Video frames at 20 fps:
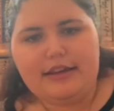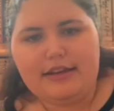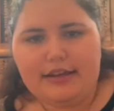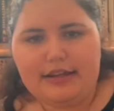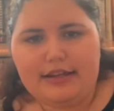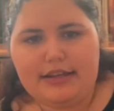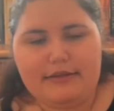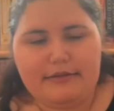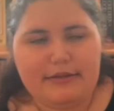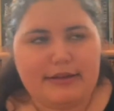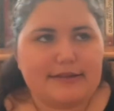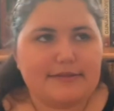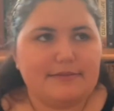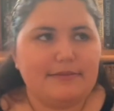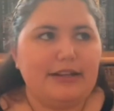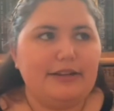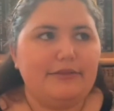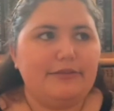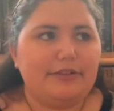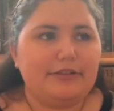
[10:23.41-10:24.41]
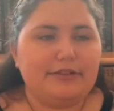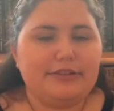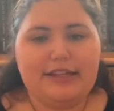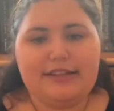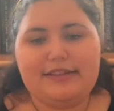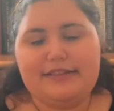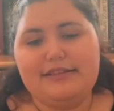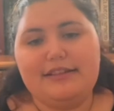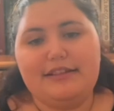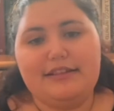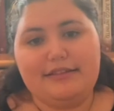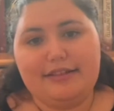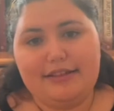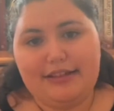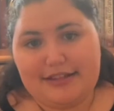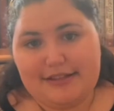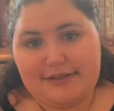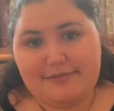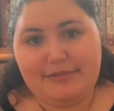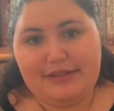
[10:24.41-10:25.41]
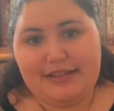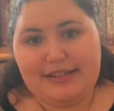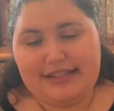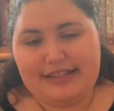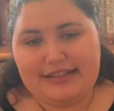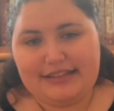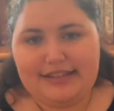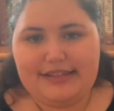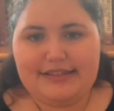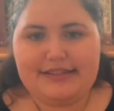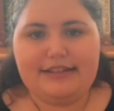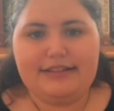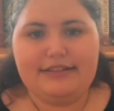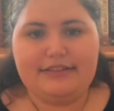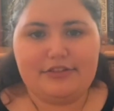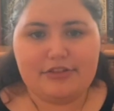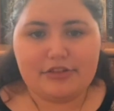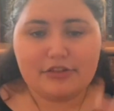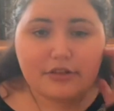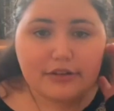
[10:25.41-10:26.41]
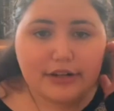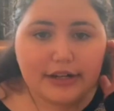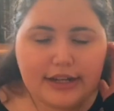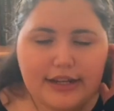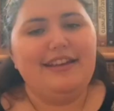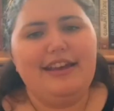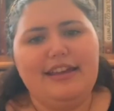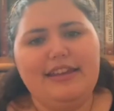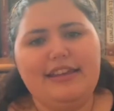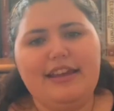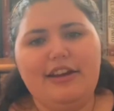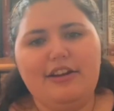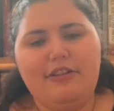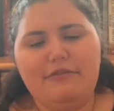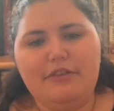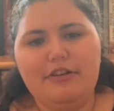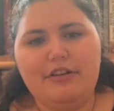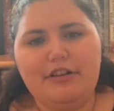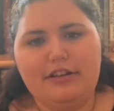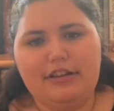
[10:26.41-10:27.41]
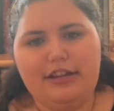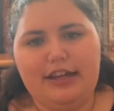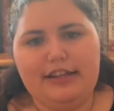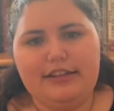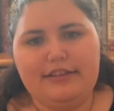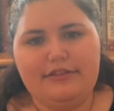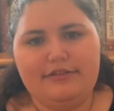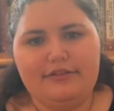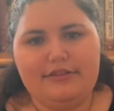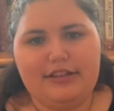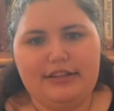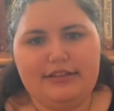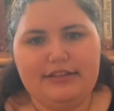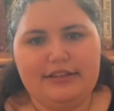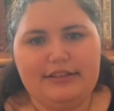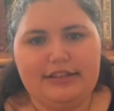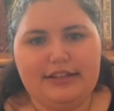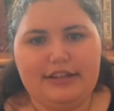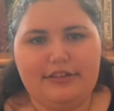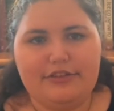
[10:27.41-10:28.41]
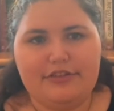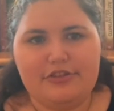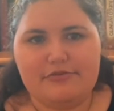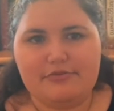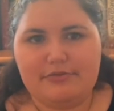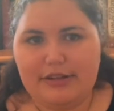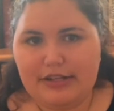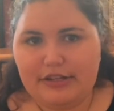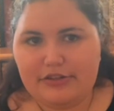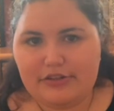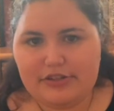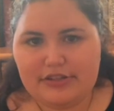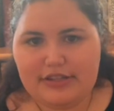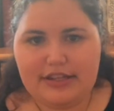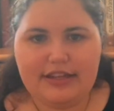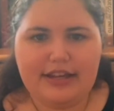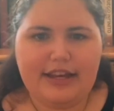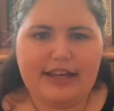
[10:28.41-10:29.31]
Anyways, whatever. That's not explicitly said in the story. And yeah, overall, I thought that the characters were interesting.